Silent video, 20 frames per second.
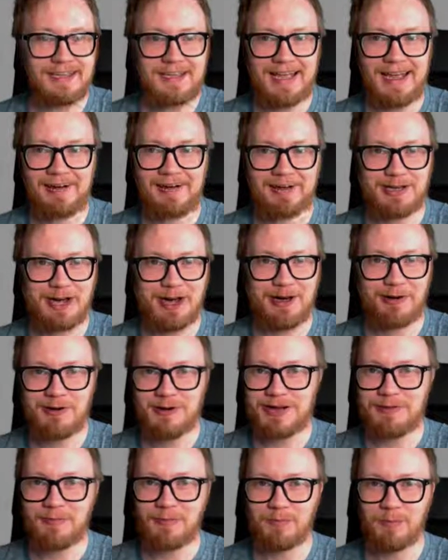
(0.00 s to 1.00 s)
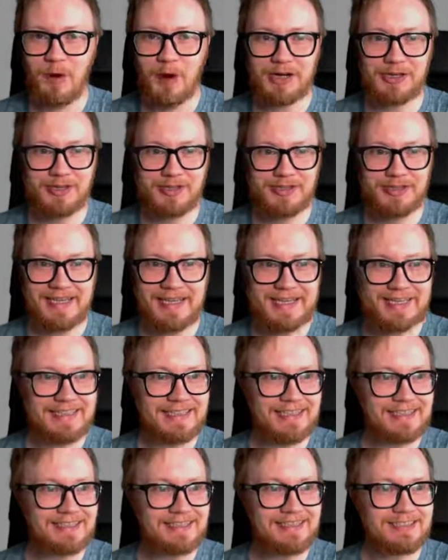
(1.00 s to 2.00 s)
here you go, more
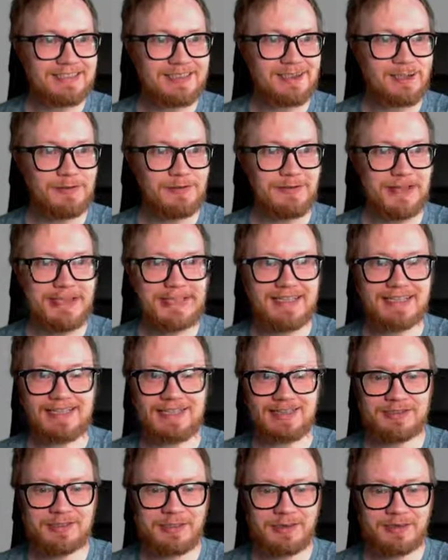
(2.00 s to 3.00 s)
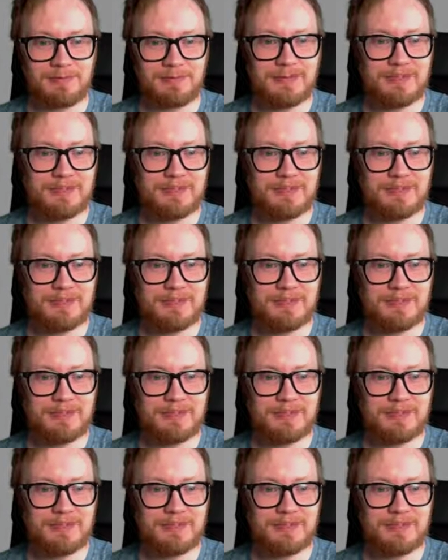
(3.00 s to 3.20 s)
unique, Snowflake Syndrome